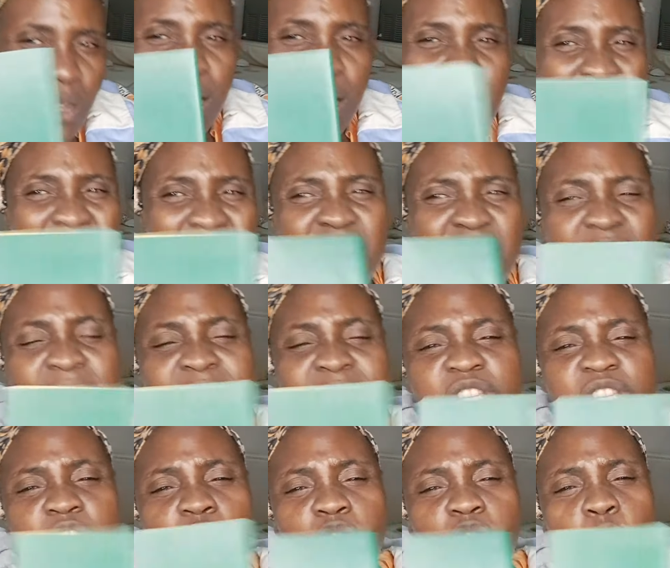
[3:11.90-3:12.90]
I
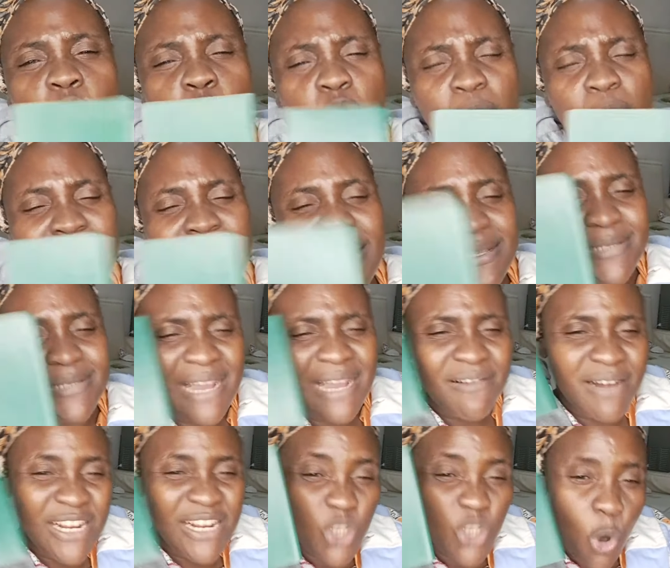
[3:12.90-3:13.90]
release your documents. I
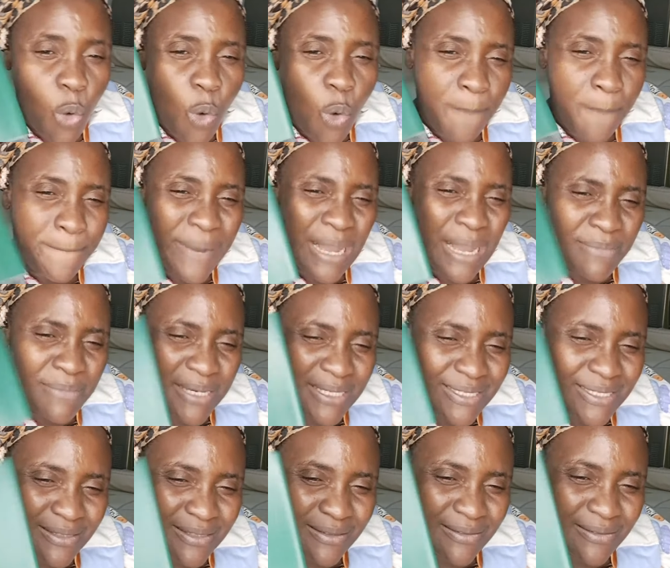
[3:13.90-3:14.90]
release your work permits.